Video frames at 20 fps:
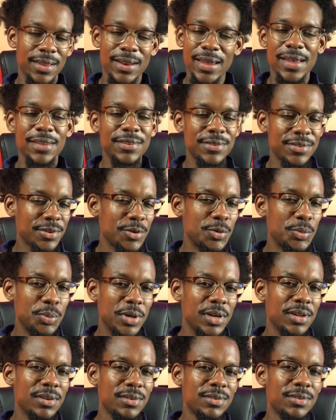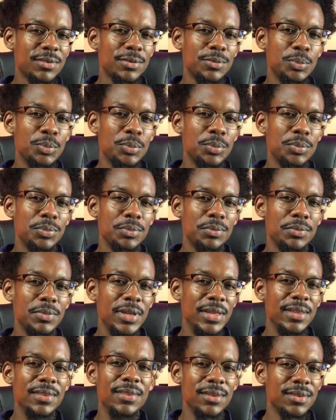It has so much
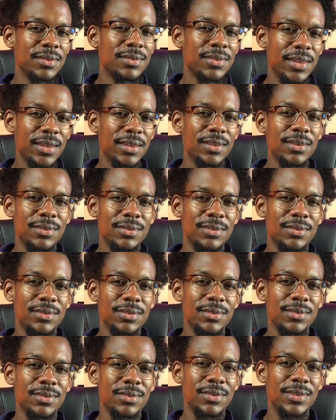in this case.